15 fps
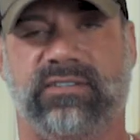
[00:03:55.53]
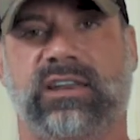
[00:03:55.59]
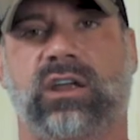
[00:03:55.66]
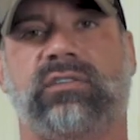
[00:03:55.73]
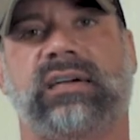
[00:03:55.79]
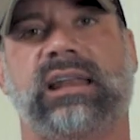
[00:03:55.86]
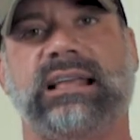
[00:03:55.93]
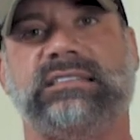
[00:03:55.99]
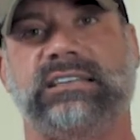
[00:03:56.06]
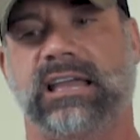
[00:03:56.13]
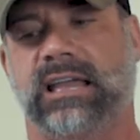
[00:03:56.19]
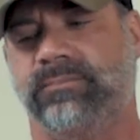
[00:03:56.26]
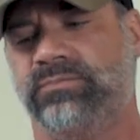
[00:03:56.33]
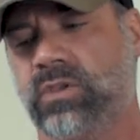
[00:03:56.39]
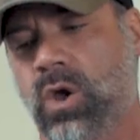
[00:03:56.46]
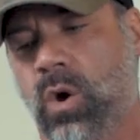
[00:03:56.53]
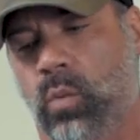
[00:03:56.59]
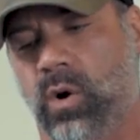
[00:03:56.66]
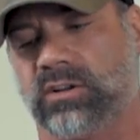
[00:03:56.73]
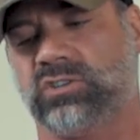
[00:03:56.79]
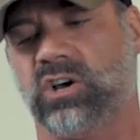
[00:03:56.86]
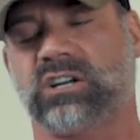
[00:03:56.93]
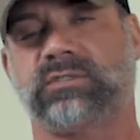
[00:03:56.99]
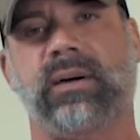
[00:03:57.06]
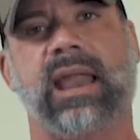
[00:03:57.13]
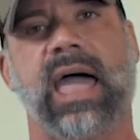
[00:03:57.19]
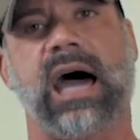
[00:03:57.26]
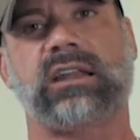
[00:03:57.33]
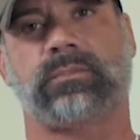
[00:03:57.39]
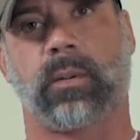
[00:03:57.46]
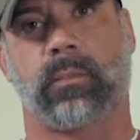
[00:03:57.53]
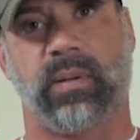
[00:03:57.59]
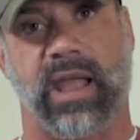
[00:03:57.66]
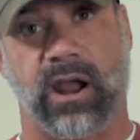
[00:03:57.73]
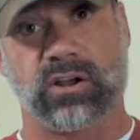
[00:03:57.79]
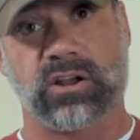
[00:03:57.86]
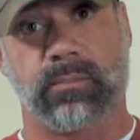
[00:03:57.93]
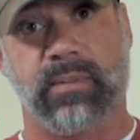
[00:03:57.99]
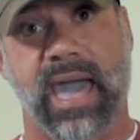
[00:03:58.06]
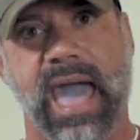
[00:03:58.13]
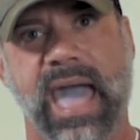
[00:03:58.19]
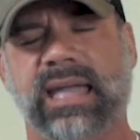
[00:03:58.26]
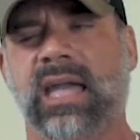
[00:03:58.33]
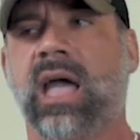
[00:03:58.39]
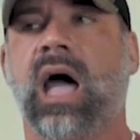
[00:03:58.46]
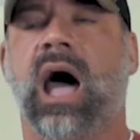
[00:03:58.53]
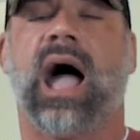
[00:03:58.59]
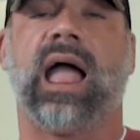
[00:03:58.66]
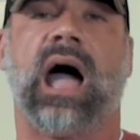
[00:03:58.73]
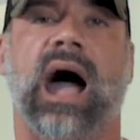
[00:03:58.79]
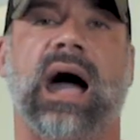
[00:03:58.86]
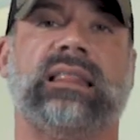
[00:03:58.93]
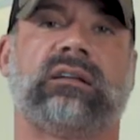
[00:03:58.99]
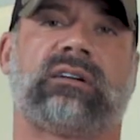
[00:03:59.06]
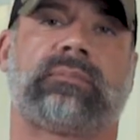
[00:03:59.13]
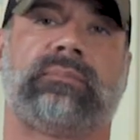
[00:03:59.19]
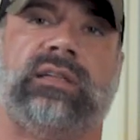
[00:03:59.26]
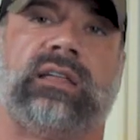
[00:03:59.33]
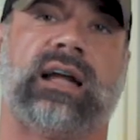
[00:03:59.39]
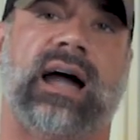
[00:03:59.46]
video that I did where it talks about how to prepare your bag. I highly recommend you